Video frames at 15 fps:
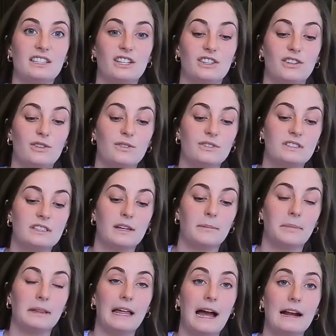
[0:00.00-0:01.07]
to use the
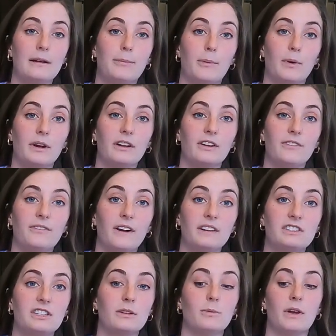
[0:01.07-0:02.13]
black boil
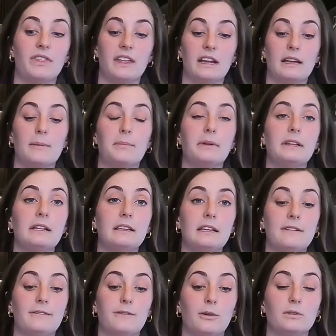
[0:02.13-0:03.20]
function with it
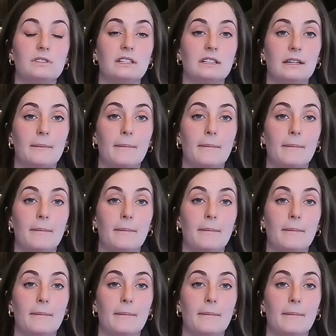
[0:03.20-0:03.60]
completely full to